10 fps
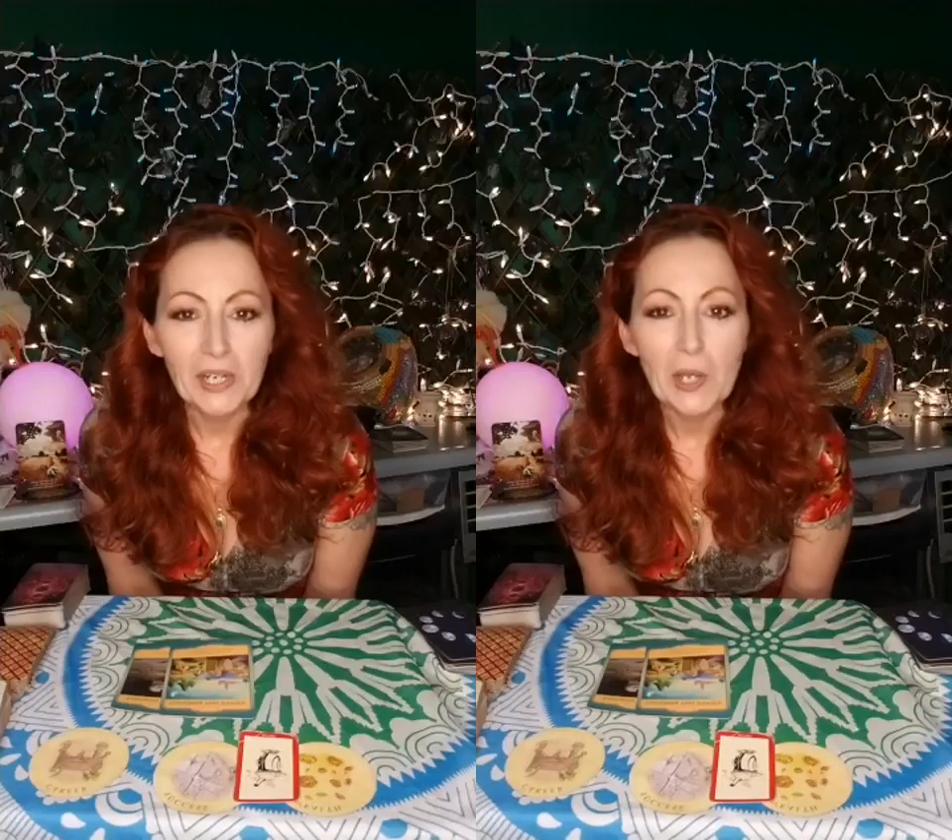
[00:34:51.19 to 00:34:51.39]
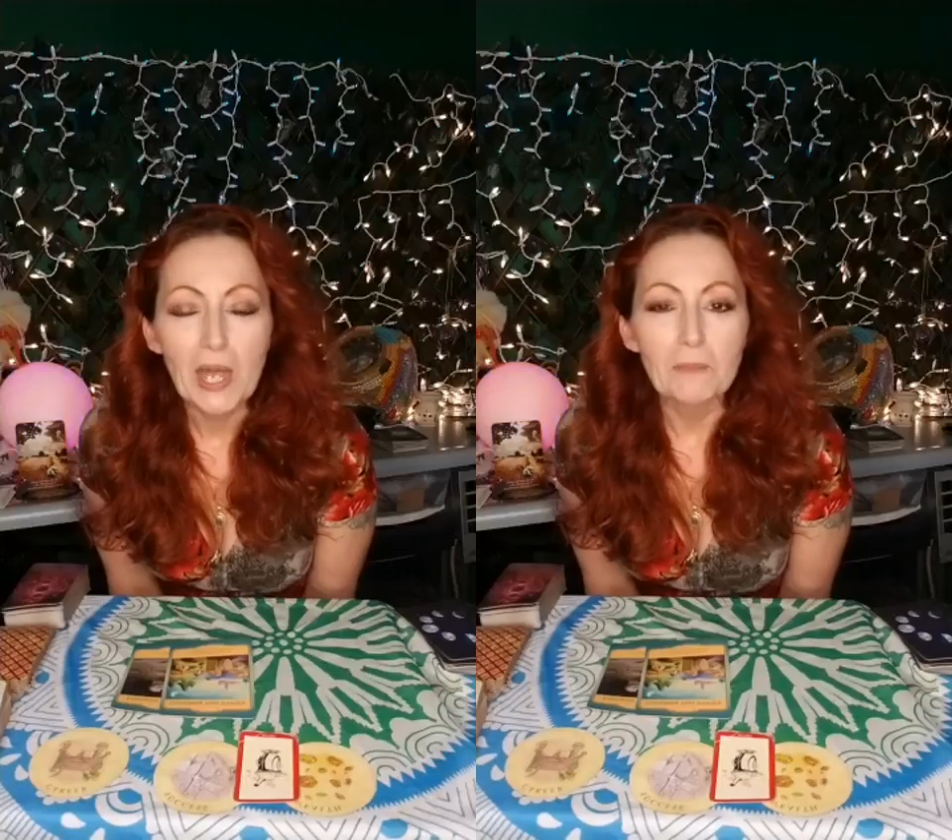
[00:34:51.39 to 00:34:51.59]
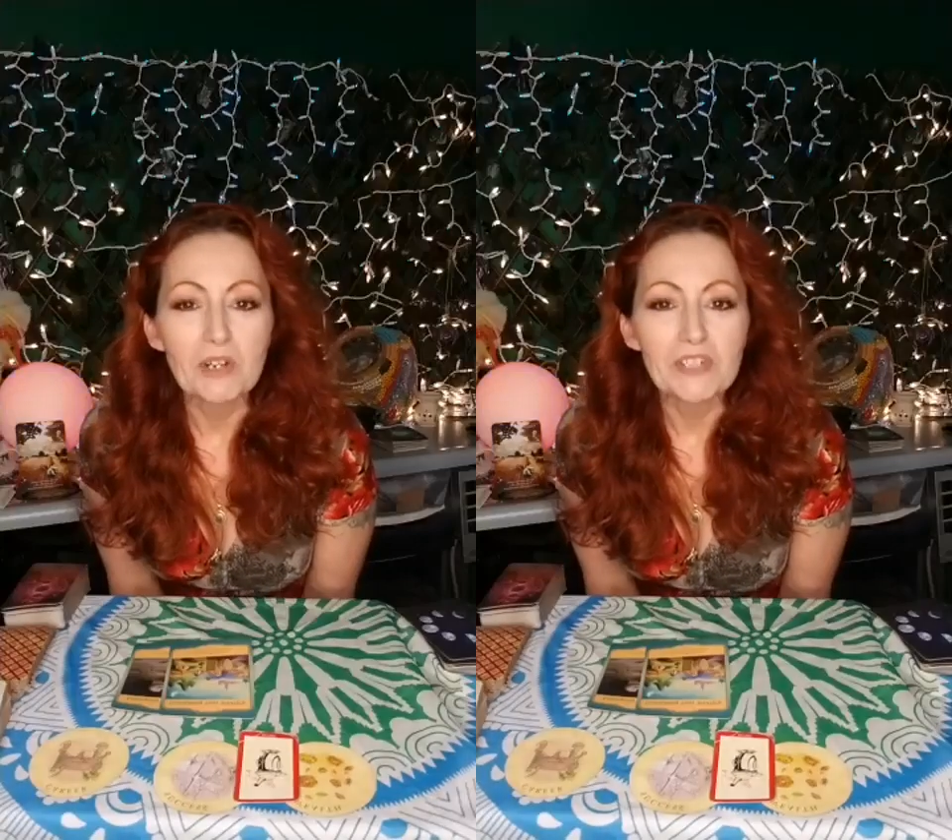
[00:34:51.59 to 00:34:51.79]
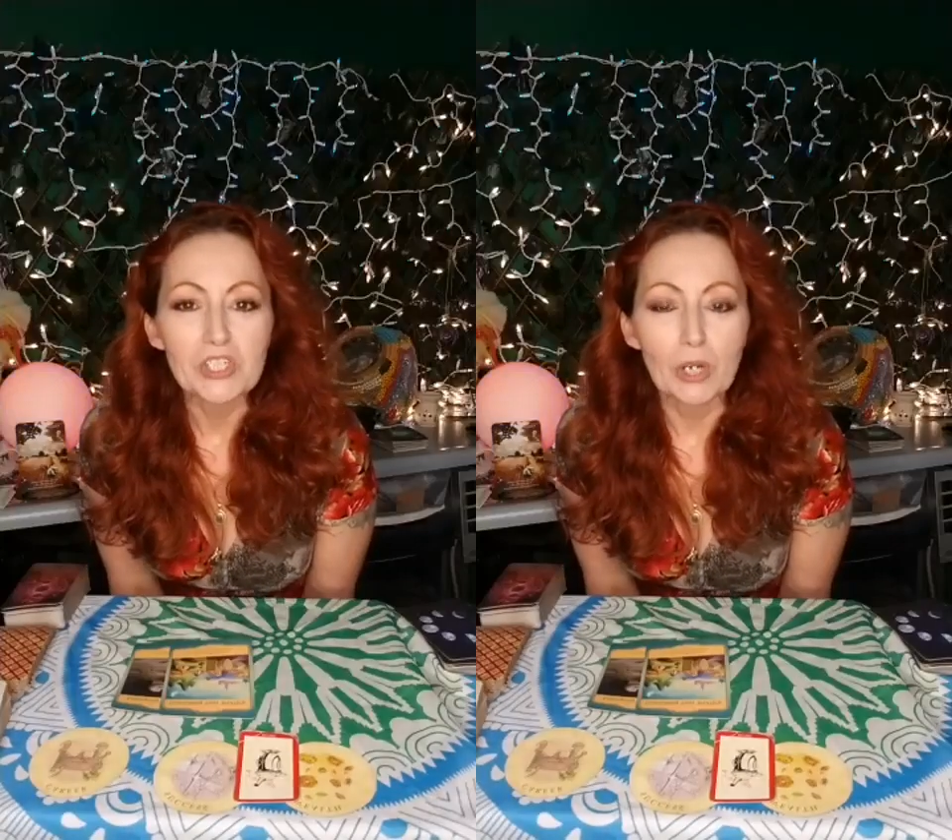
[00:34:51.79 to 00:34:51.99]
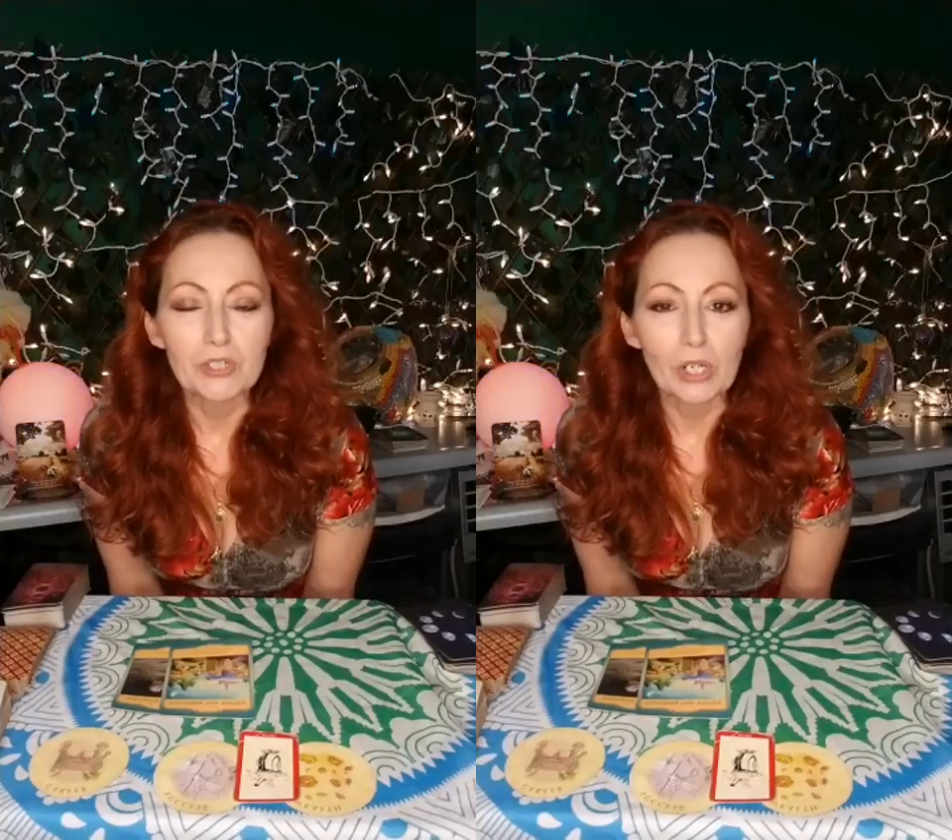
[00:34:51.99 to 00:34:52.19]
know that movie
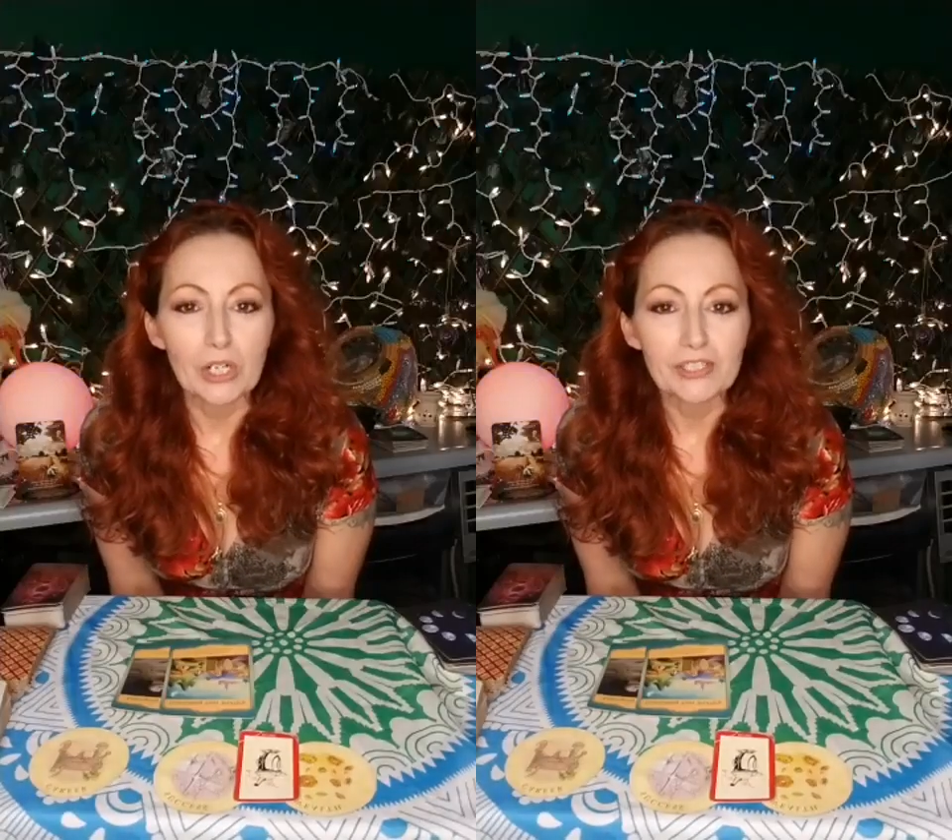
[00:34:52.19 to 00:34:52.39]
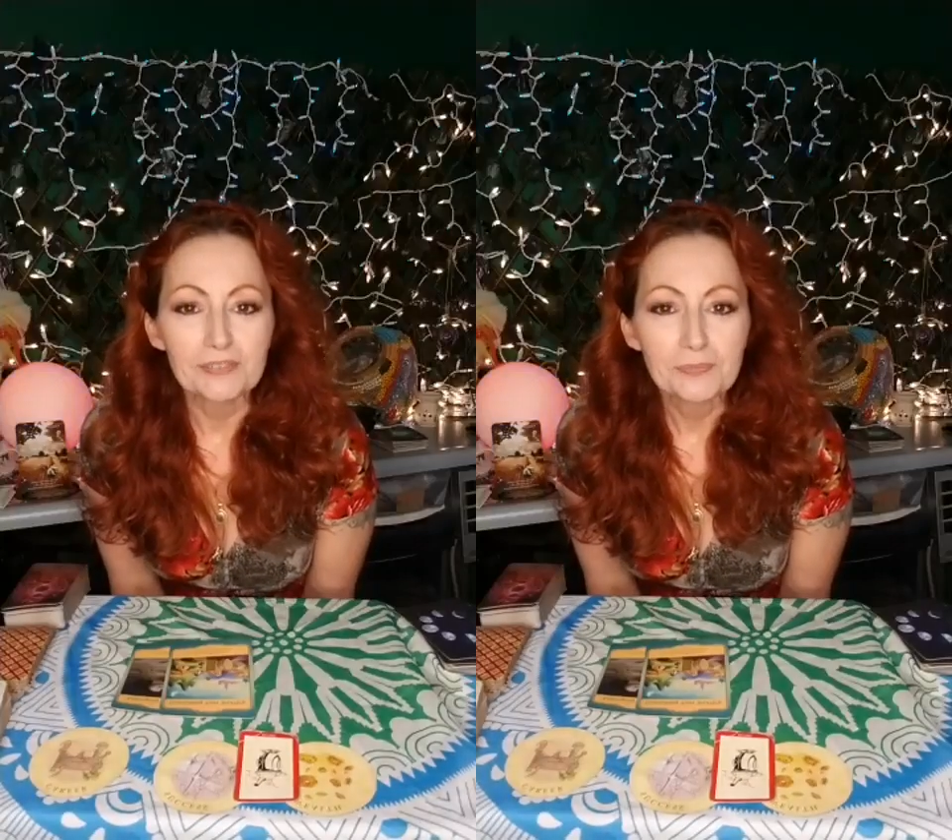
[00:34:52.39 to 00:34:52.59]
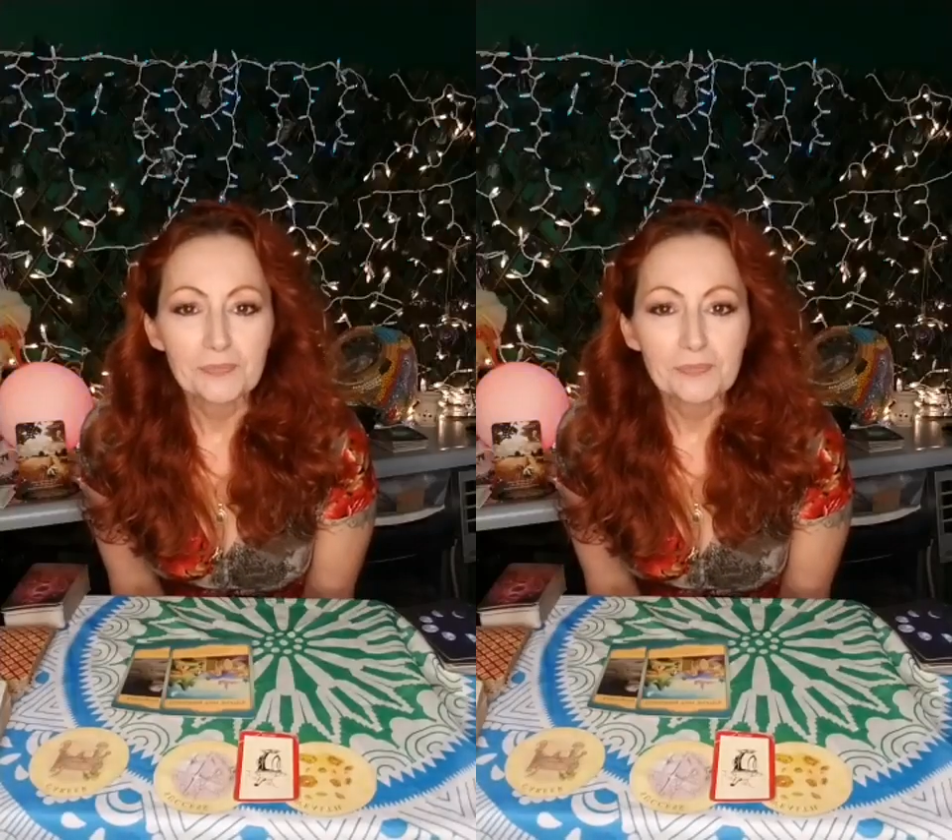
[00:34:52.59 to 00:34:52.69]
Joe Dirt?